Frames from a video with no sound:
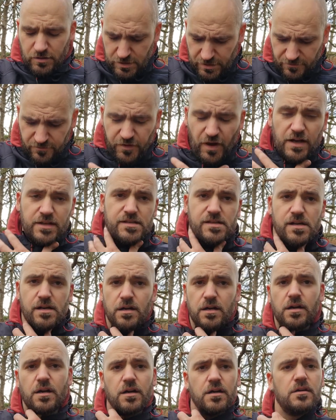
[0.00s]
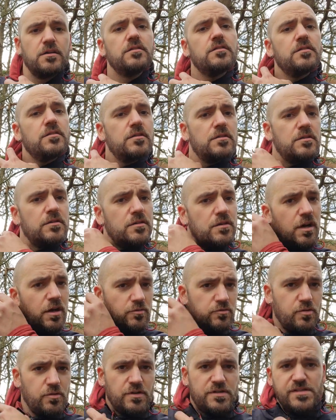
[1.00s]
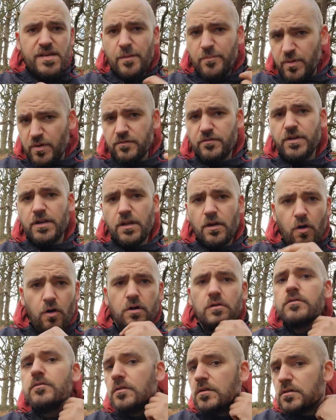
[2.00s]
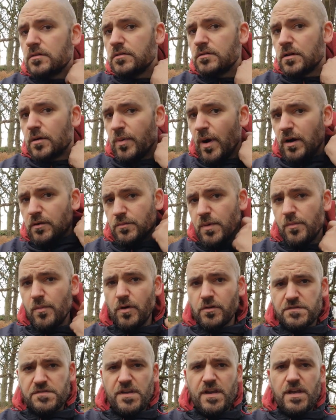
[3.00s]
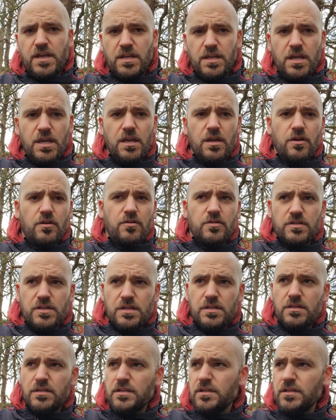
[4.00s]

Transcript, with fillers: in fact, I'll do a separate video about my Montane gear, because